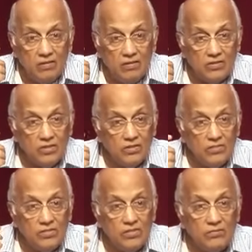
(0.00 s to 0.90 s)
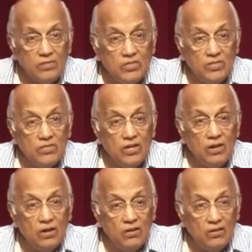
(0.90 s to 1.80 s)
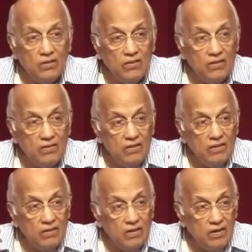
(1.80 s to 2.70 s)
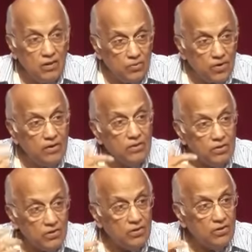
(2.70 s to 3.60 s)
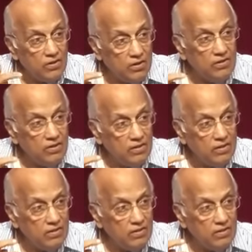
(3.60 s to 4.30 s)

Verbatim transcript: because all the disturbance is gone, and you will hear the Lord clearly.